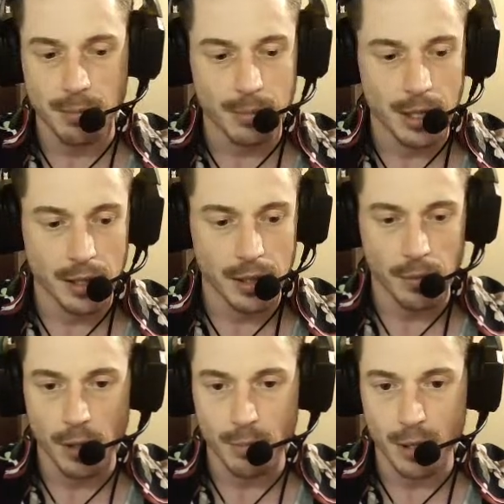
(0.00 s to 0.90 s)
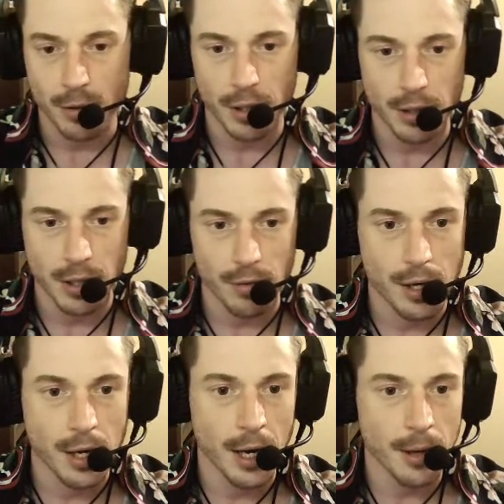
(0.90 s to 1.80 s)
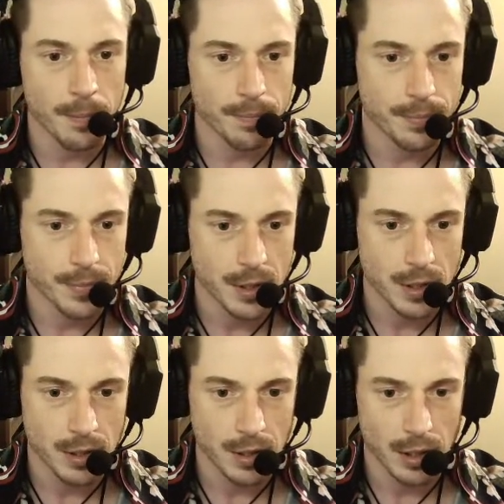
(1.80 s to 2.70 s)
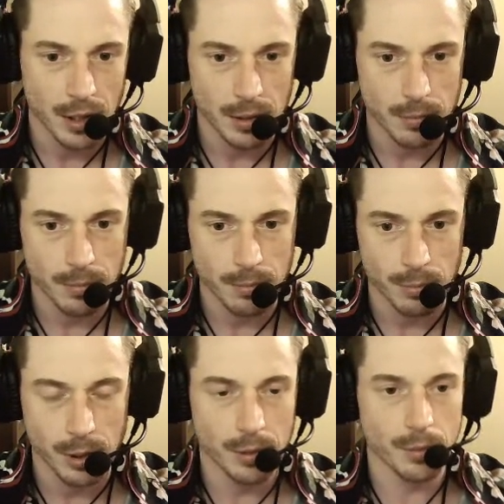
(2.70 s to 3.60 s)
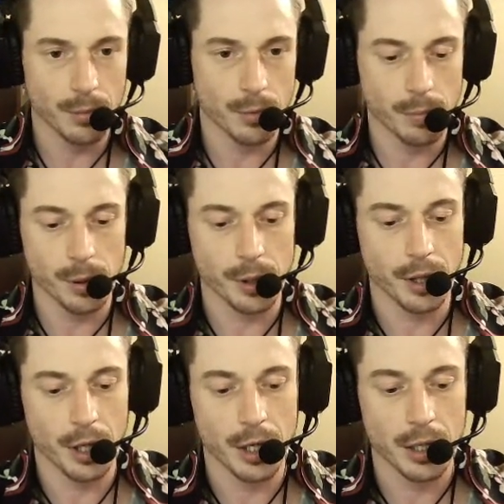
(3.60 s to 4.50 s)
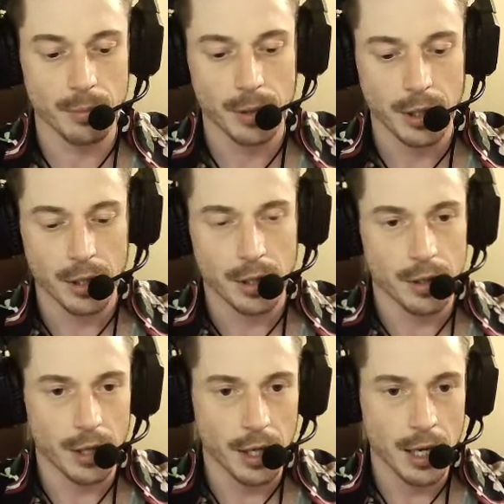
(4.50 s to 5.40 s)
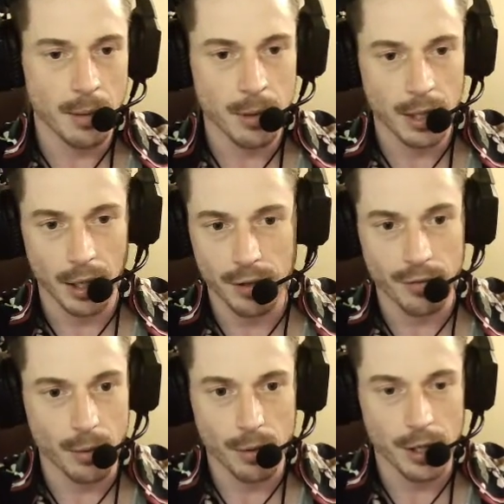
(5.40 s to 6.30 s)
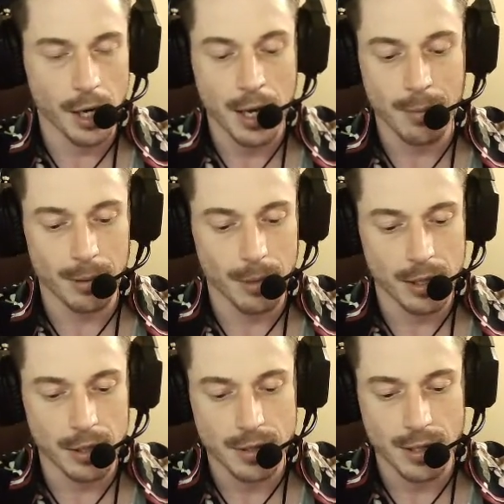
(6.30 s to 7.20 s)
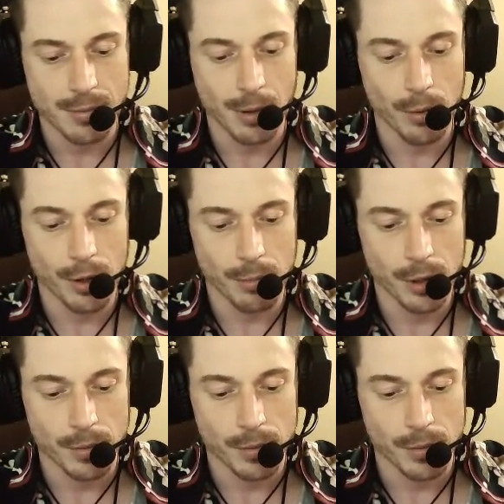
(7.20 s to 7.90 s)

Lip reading: I'm not gonna like worry about looking at it right now. But we'll put dynamic. I love that word, dynamic, man. That's my word, bro.